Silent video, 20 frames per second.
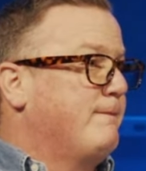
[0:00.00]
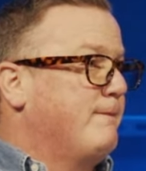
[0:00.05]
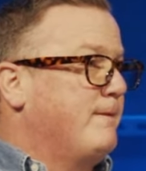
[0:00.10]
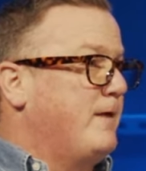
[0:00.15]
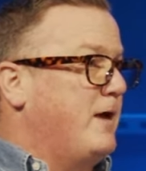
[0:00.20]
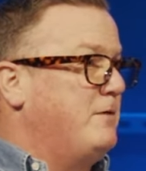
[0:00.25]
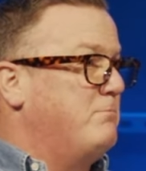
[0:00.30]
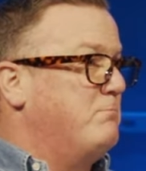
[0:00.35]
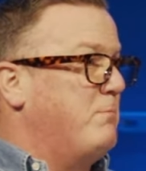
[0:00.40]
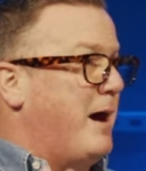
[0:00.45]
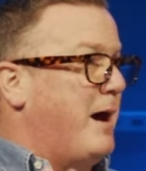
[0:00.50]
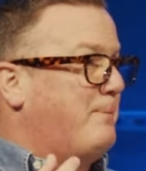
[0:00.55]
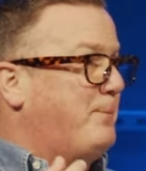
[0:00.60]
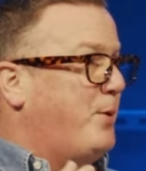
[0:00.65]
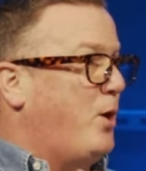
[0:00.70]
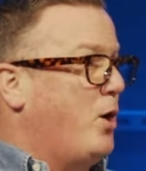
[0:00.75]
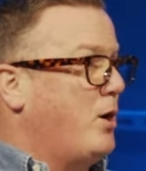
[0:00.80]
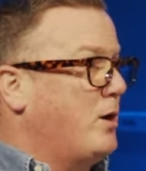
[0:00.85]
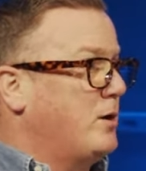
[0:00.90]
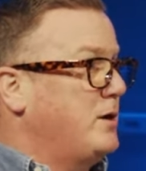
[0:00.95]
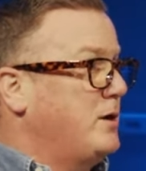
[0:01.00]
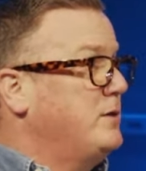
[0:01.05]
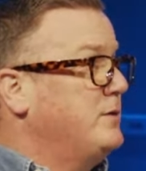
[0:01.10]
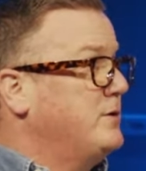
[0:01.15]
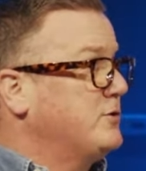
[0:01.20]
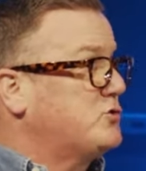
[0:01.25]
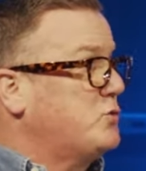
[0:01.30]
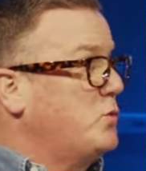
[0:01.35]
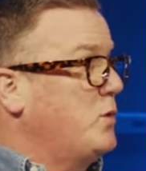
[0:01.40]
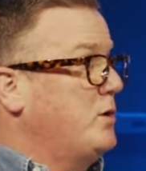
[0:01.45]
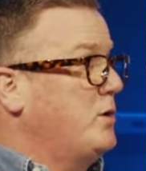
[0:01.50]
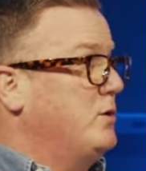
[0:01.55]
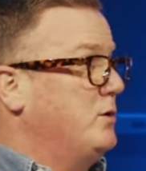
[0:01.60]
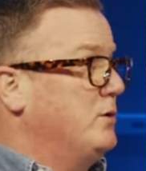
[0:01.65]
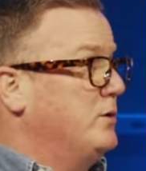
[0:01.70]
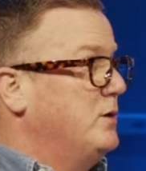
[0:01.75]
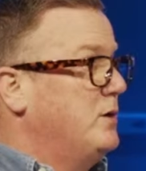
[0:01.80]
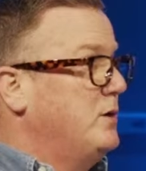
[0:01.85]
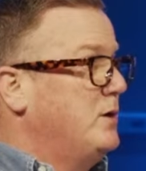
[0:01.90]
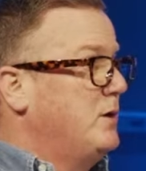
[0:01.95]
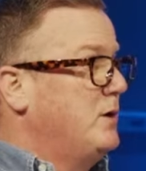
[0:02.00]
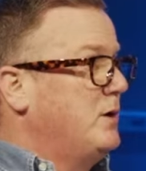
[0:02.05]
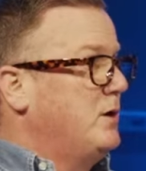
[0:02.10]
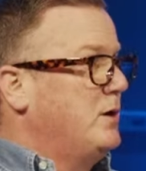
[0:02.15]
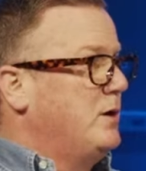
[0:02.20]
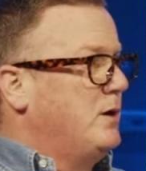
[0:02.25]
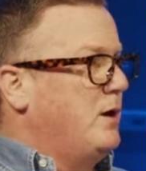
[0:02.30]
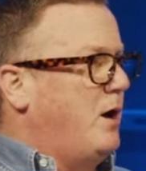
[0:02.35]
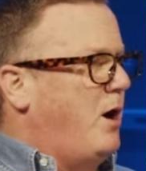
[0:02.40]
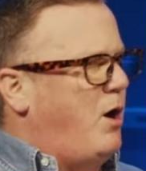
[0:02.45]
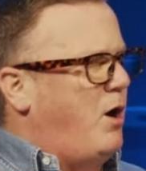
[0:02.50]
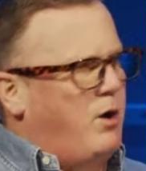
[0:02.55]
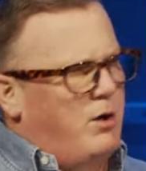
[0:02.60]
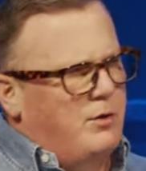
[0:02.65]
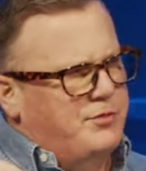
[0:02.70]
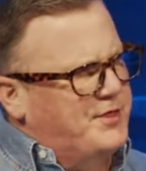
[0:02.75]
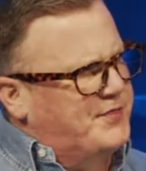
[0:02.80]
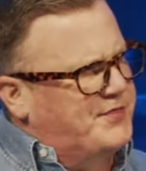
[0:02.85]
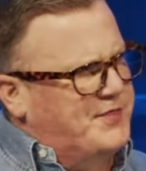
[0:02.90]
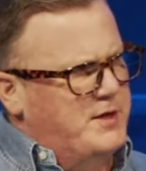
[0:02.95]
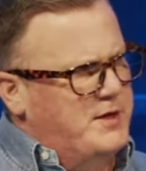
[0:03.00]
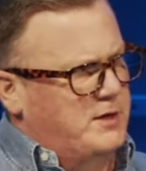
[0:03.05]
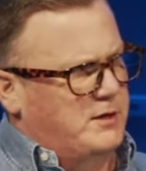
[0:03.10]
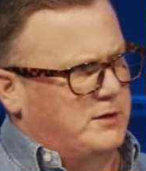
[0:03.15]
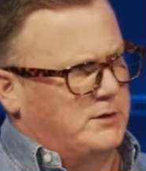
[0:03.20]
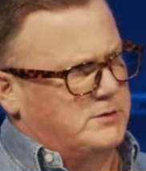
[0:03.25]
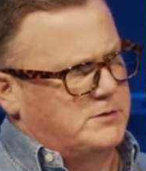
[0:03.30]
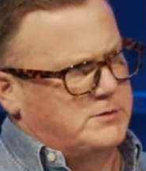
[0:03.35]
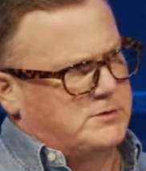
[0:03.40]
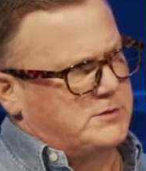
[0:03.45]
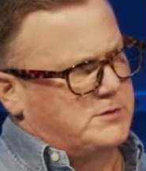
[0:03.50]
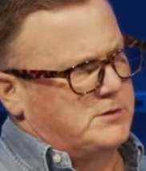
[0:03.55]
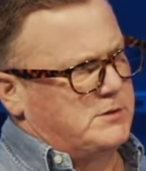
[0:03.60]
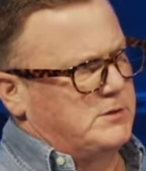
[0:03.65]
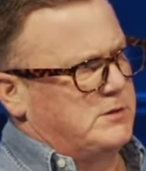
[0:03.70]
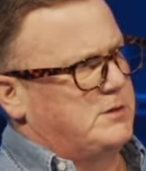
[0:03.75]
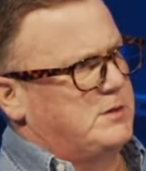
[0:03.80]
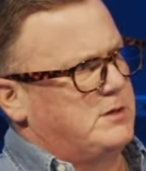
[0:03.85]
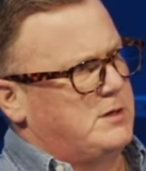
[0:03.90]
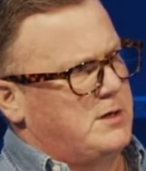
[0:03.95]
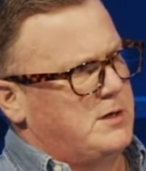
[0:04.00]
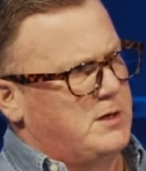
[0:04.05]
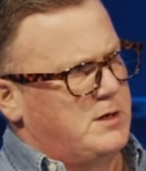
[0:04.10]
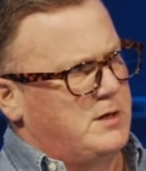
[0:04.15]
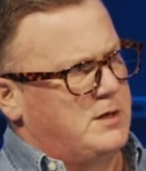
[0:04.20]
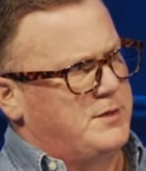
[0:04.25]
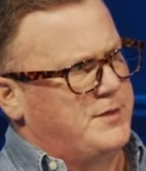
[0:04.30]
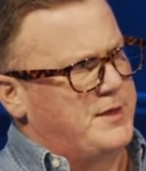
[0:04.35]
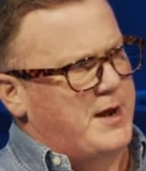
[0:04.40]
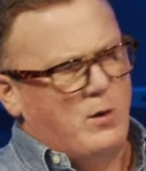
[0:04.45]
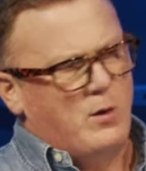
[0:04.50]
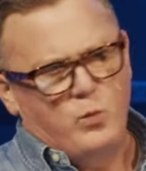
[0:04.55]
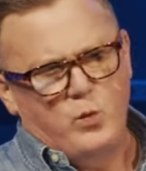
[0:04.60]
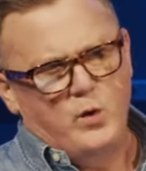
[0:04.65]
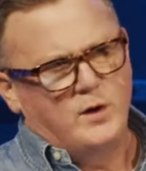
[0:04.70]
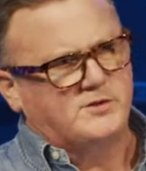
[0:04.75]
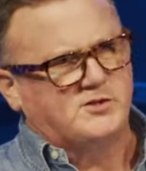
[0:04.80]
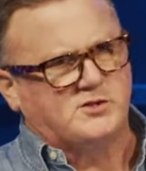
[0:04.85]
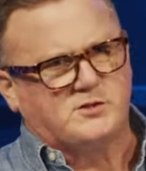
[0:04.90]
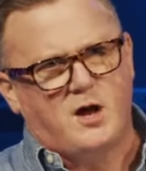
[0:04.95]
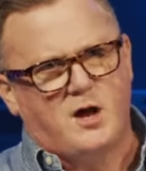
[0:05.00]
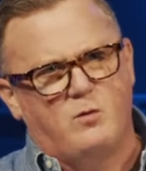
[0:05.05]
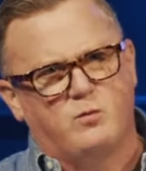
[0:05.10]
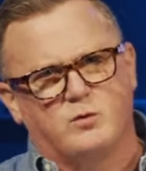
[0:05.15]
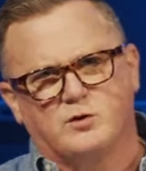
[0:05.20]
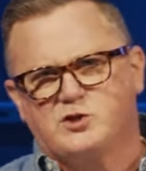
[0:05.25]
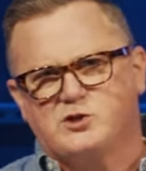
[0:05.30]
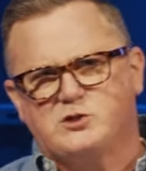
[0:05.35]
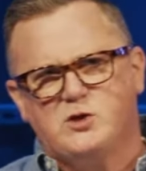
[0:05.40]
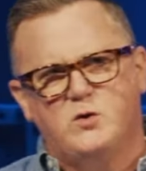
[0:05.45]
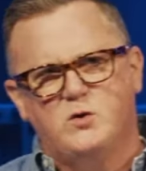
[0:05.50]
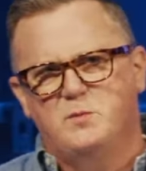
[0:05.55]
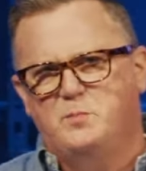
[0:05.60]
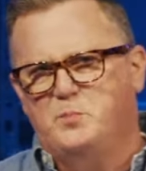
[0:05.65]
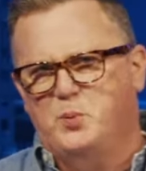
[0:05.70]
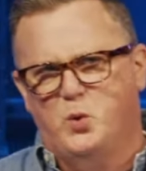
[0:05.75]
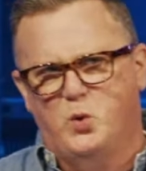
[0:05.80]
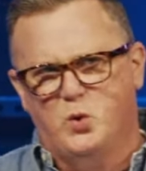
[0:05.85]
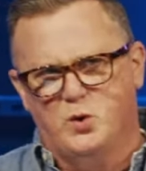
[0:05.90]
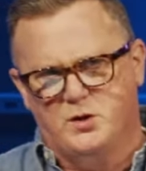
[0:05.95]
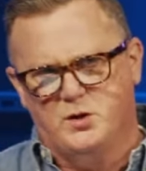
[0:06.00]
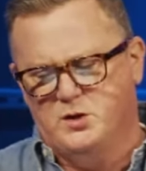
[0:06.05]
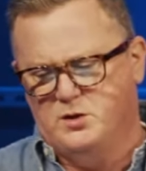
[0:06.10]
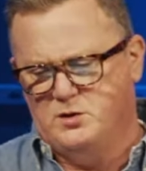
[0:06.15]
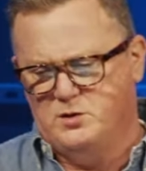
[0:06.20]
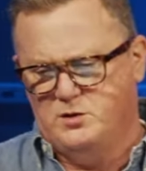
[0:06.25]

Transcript: and my part in this world. All the things that I once thought were so important,